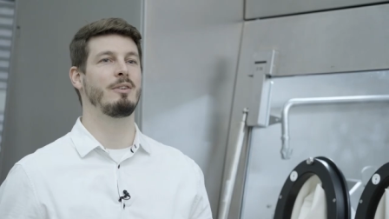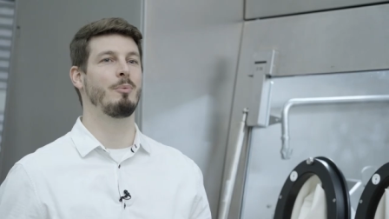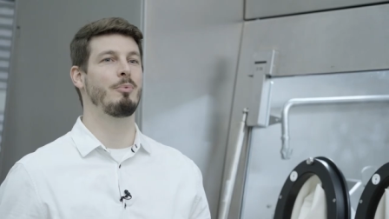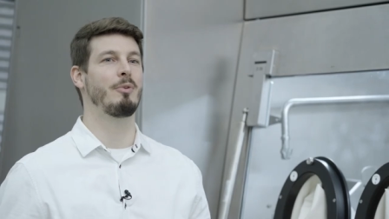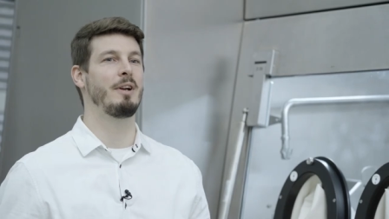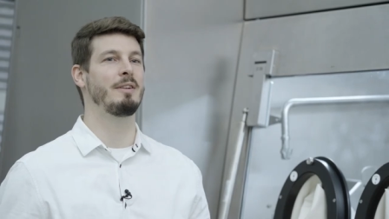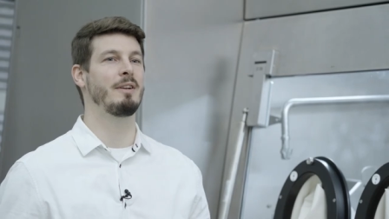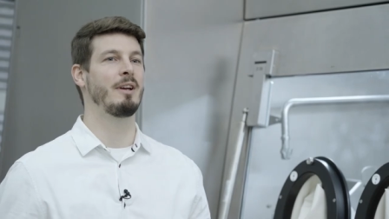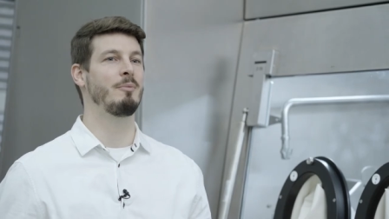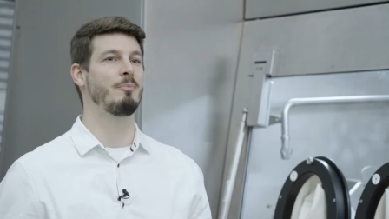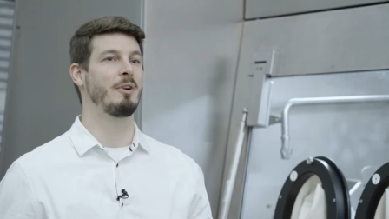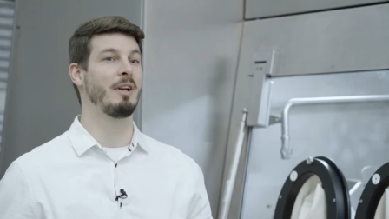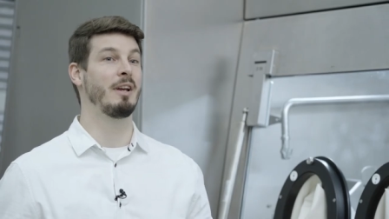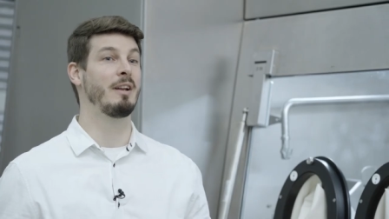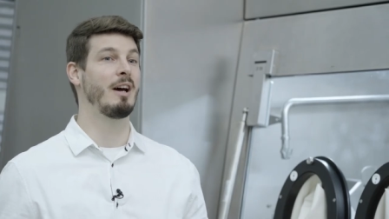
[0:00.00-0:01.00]
the operator can
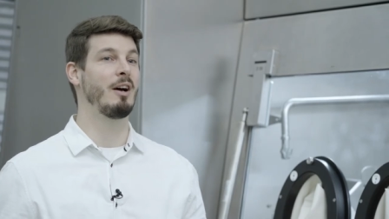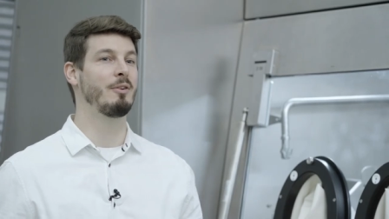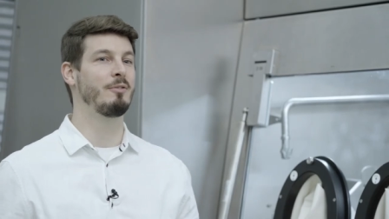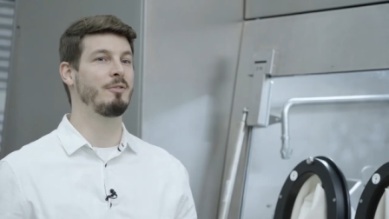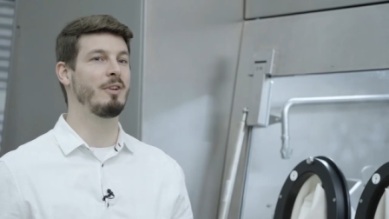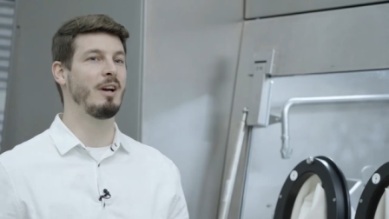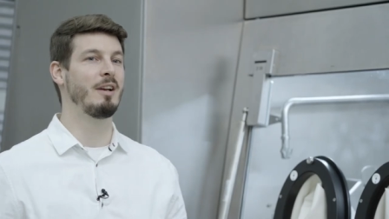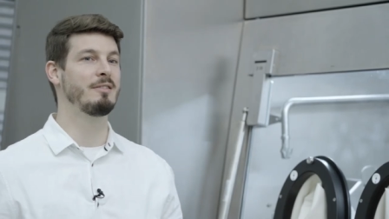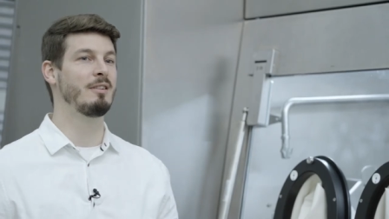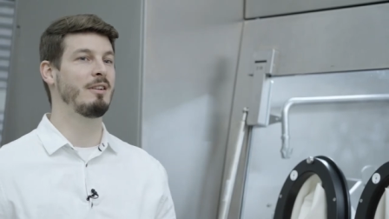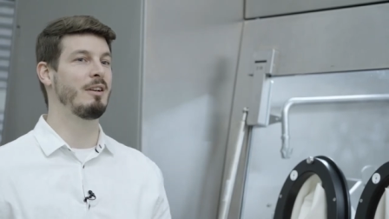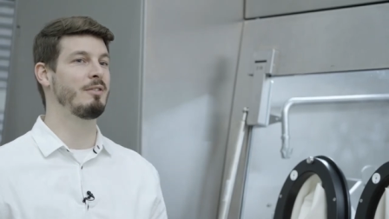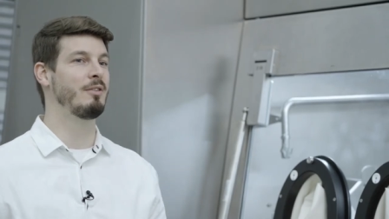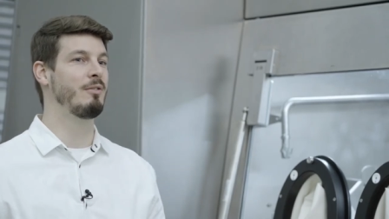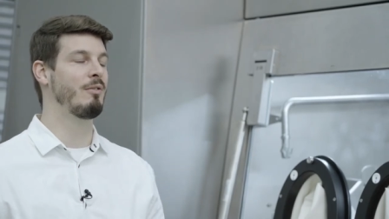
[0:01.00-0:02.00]
bring it out of the isolator